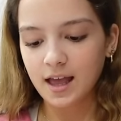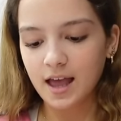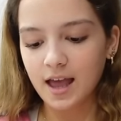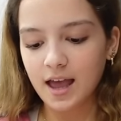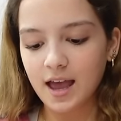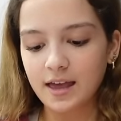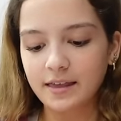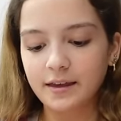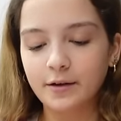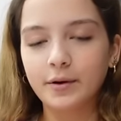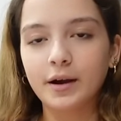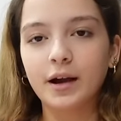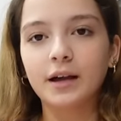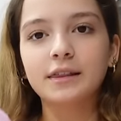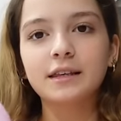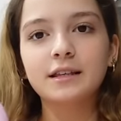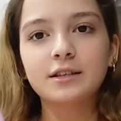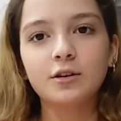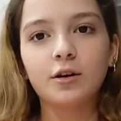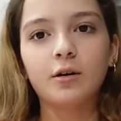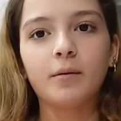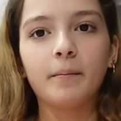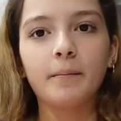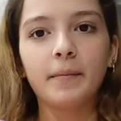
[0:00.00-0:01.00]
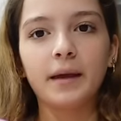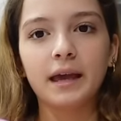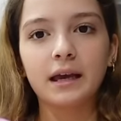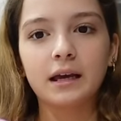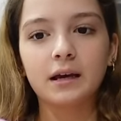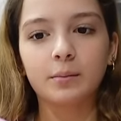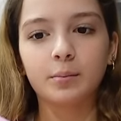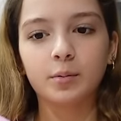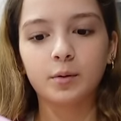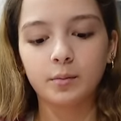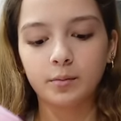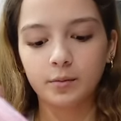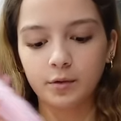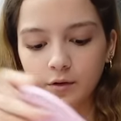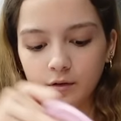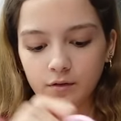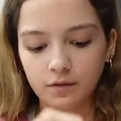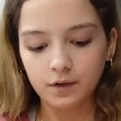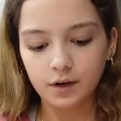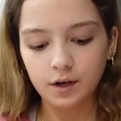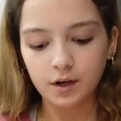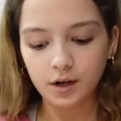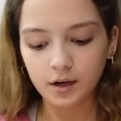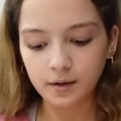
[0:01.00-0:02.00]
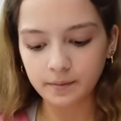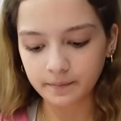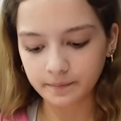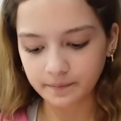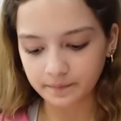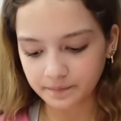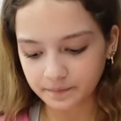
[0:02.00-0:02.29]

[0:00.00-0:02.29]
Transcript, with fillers: And then we got this little makeup remover.